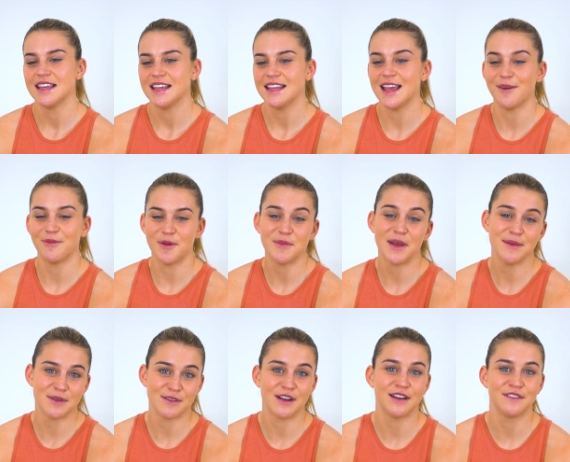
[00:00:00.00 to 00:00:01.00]
yeah, but
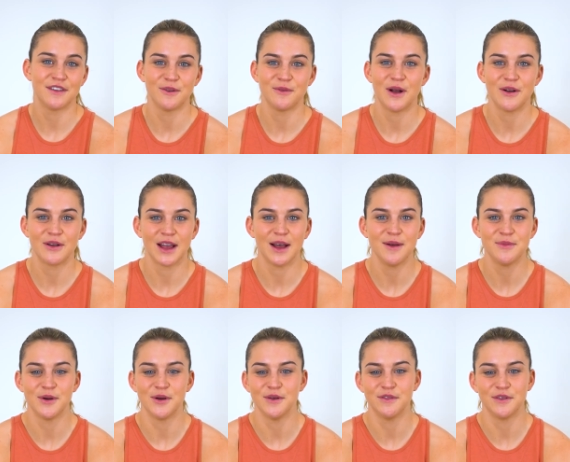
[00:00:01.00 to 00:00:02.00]
maybe red for the World Cup
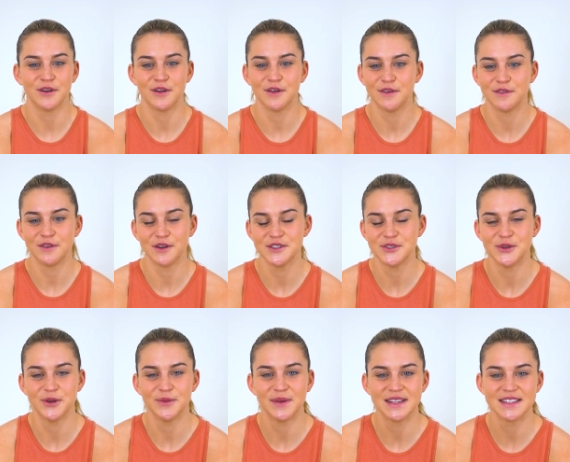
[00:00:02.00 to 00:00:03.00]
or for a, for a
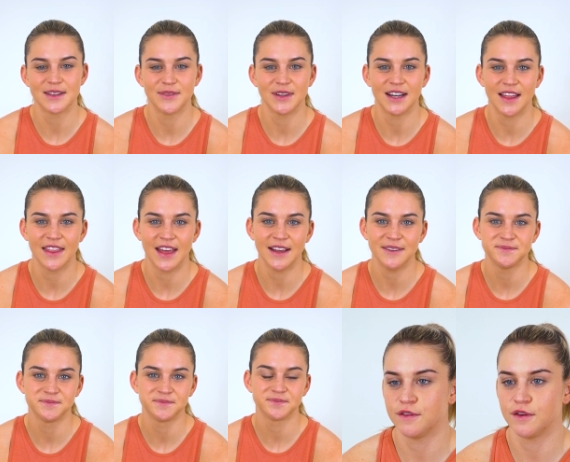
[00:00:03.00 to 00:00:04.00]
tournament, something like that.
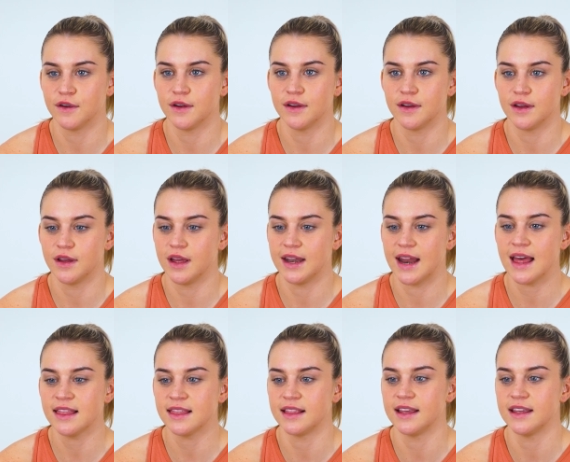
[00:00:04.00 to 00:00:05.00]
For a, an
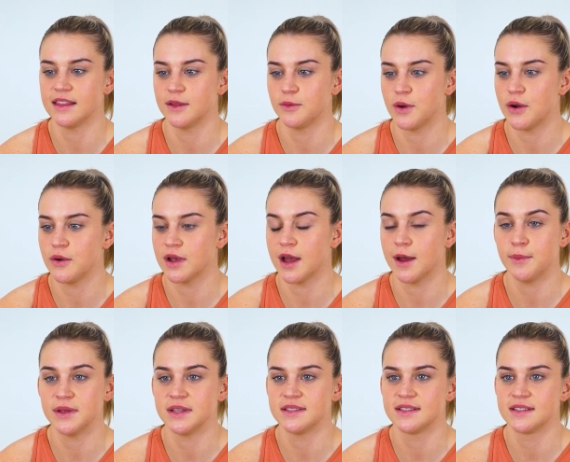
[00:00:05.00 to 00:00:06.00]
athlete, the World
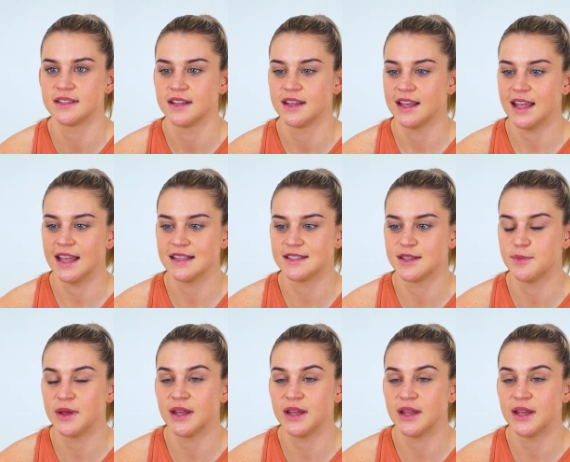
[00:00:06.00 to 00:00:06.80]
Cup is is the